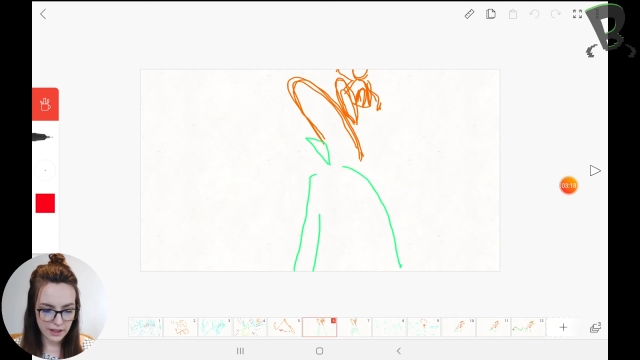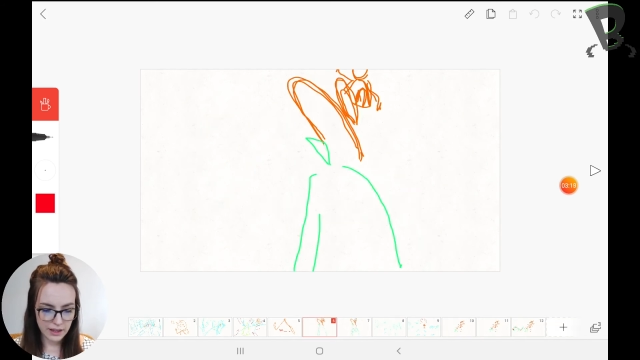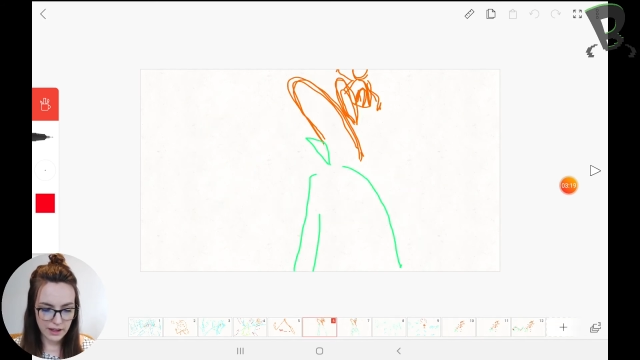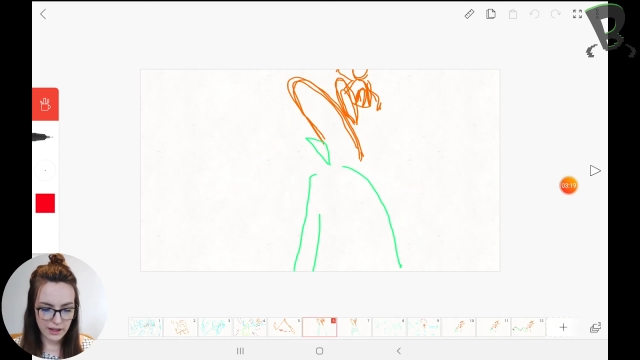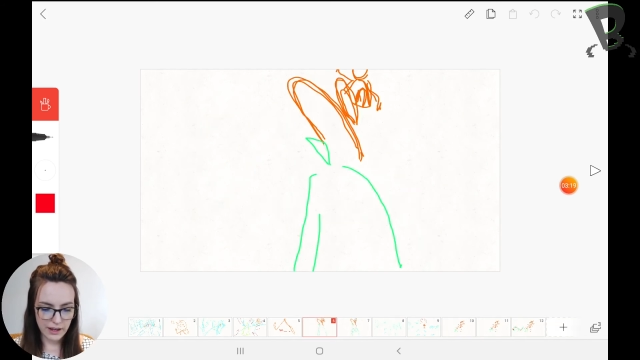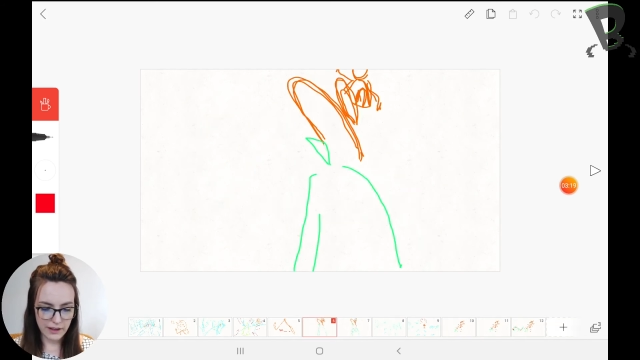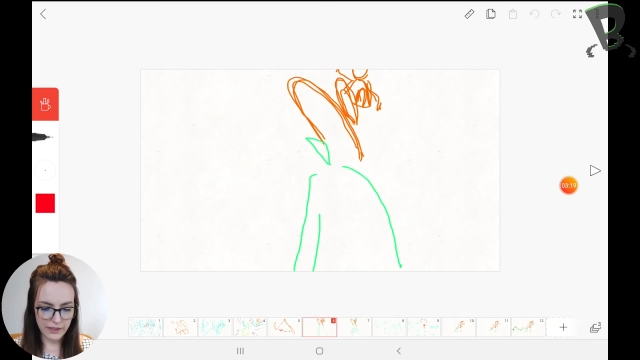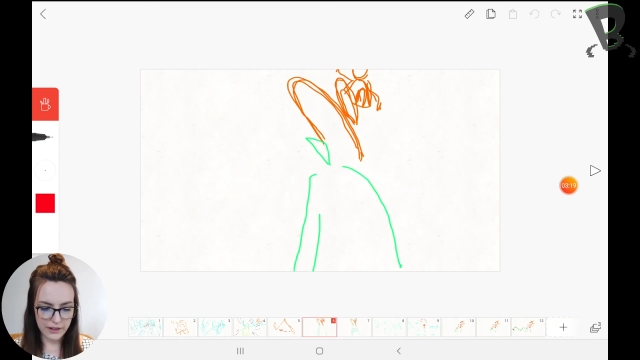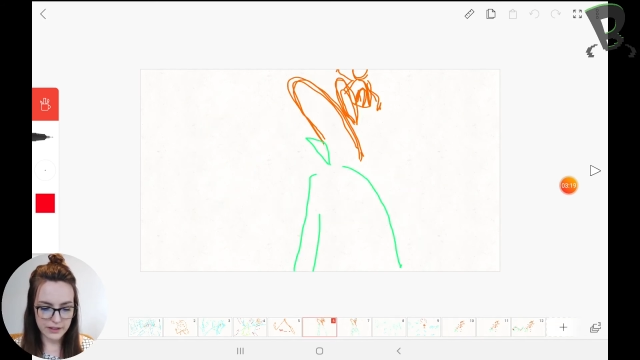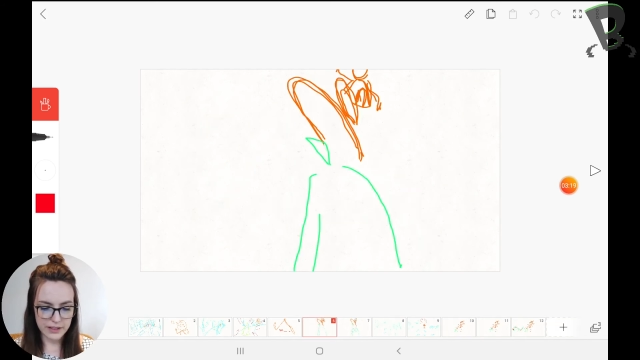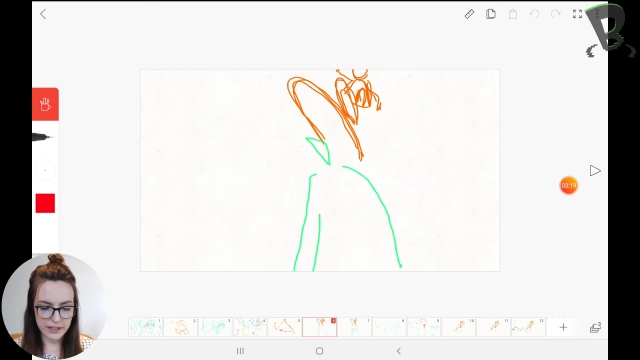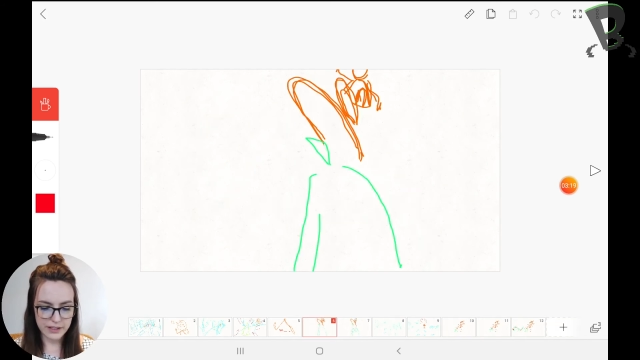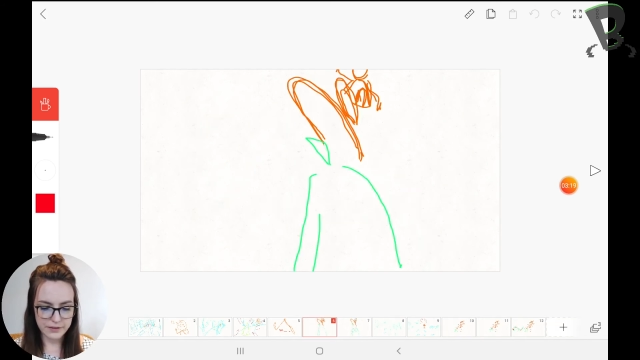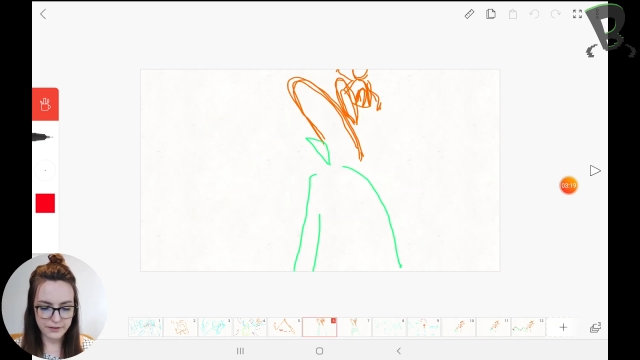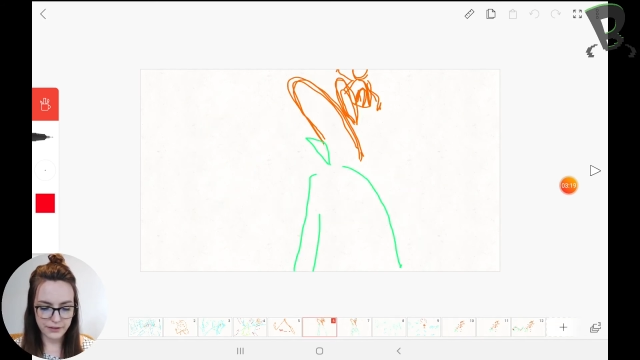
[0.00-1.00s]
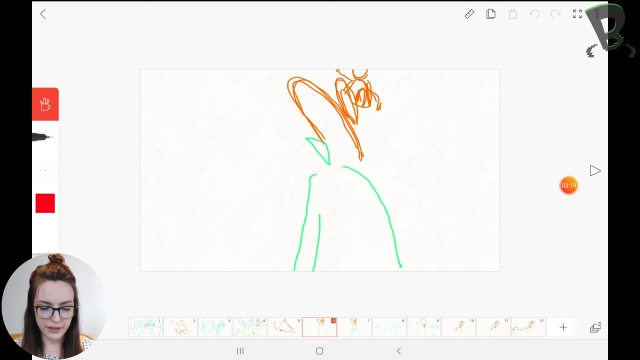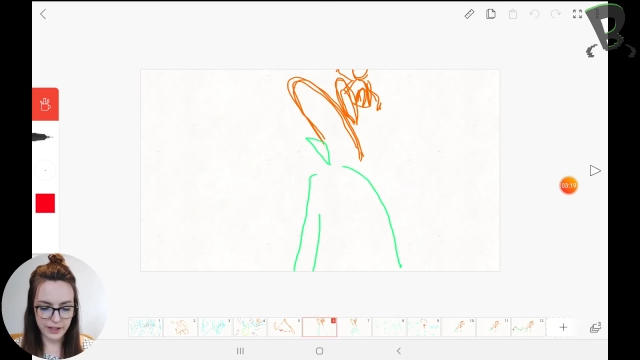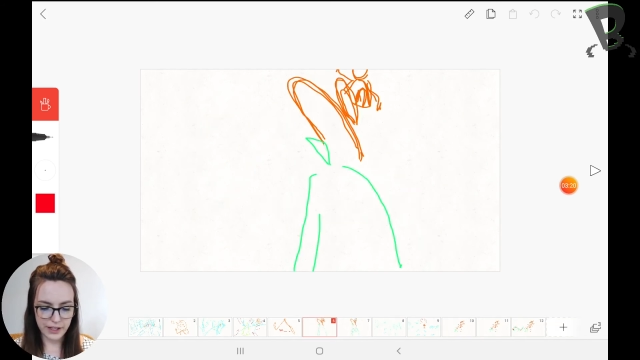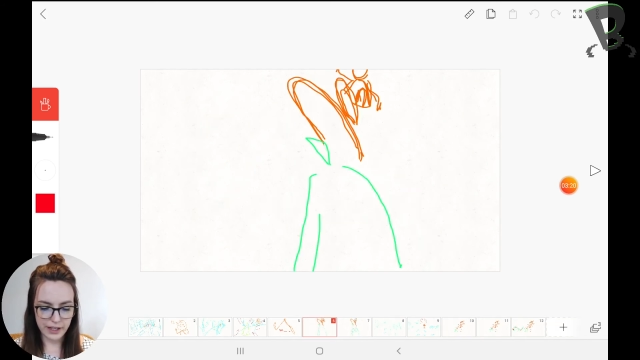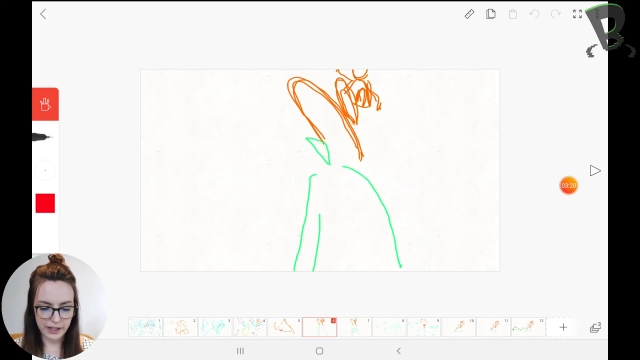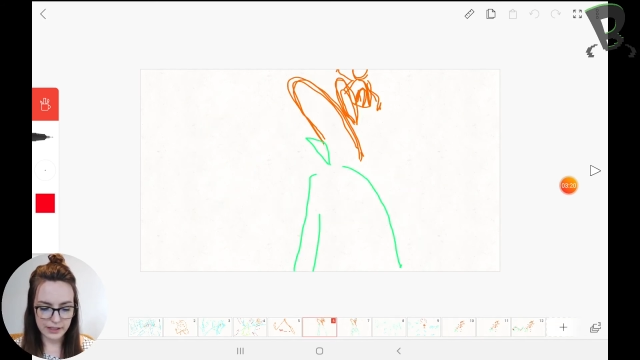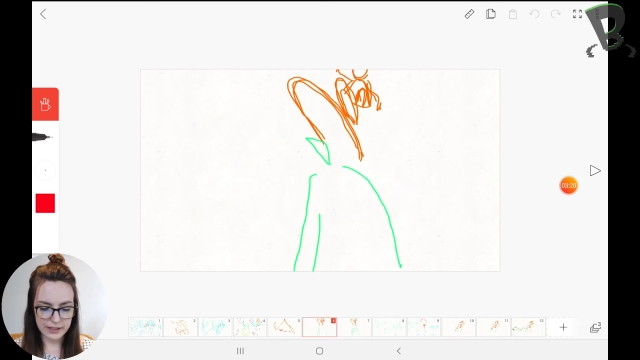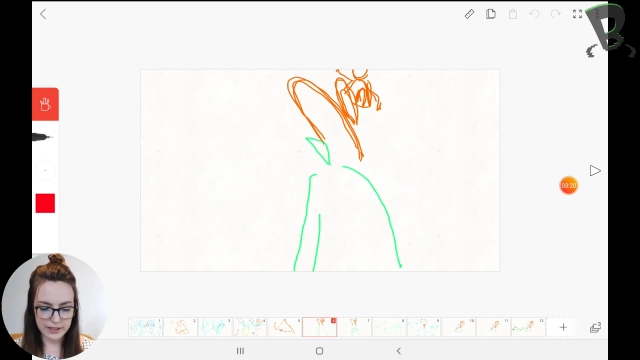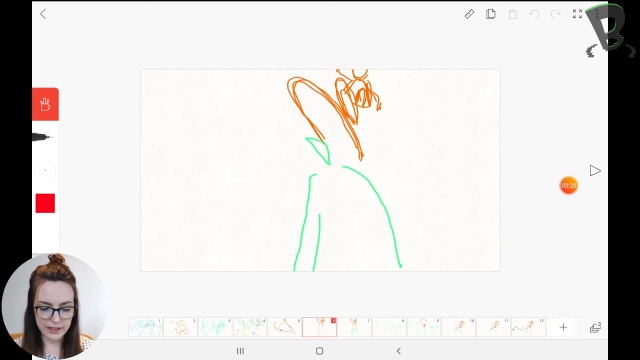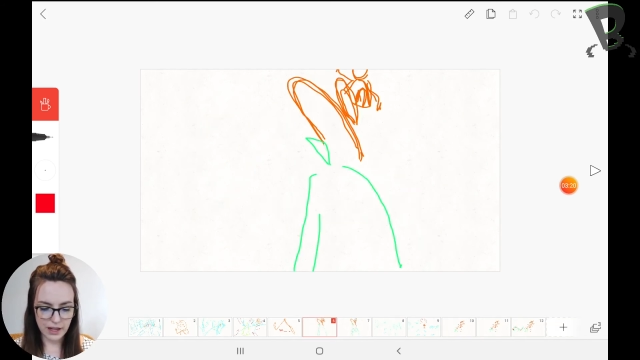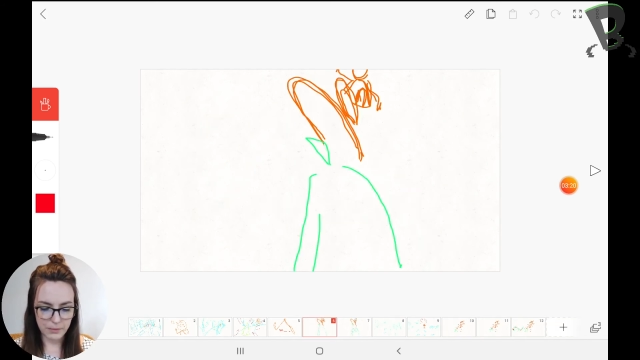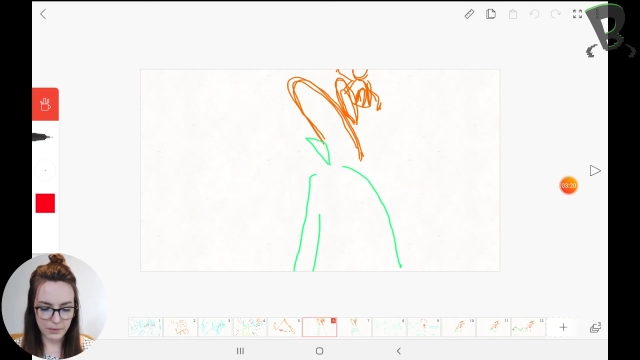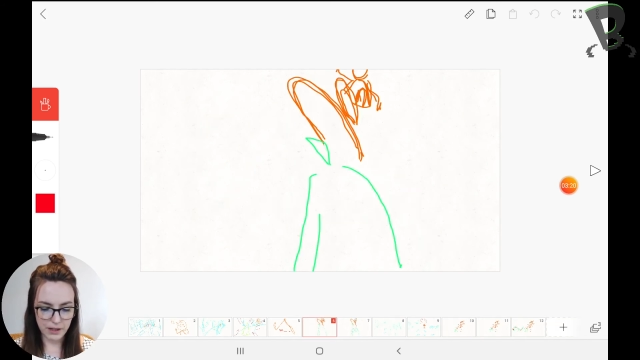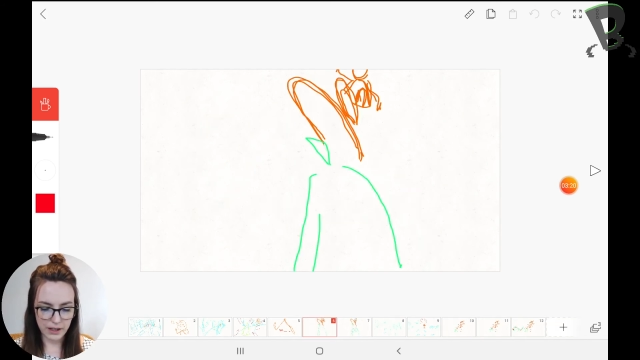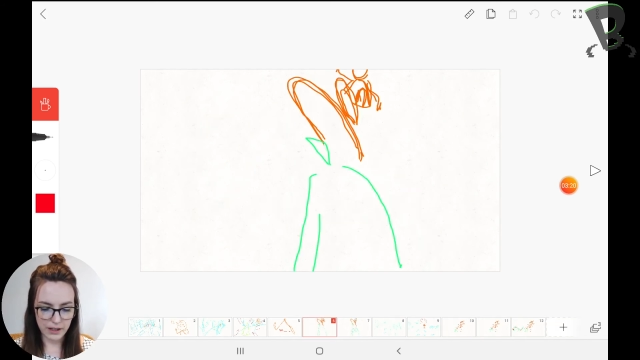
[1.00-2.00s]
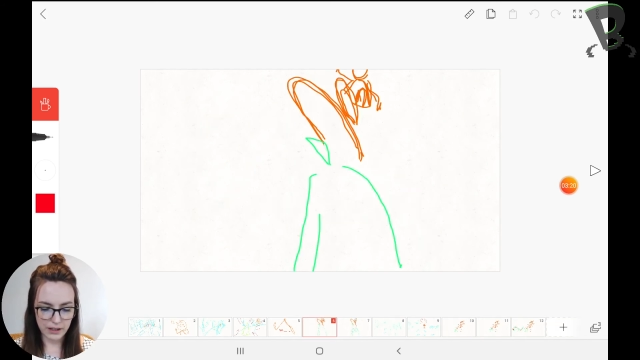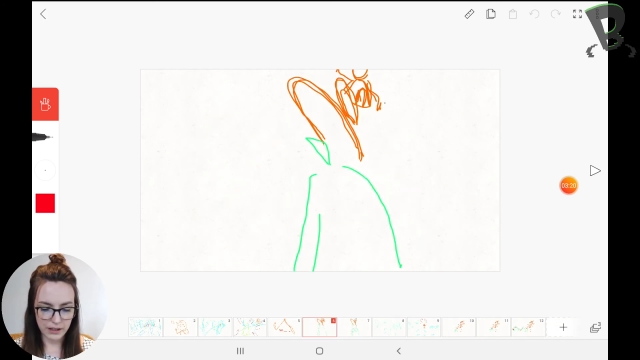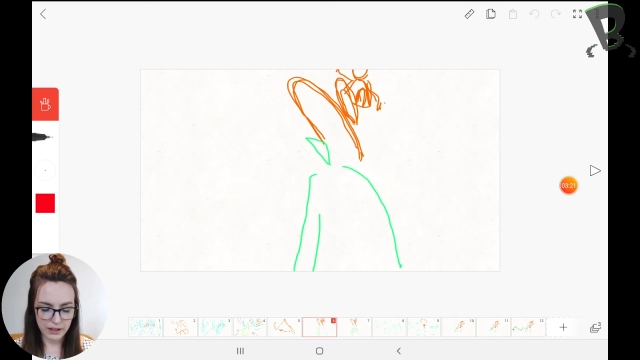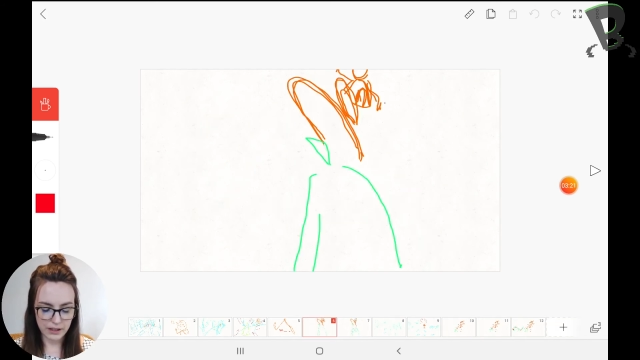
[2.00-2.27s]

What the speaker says: And there's his foot, and it's coming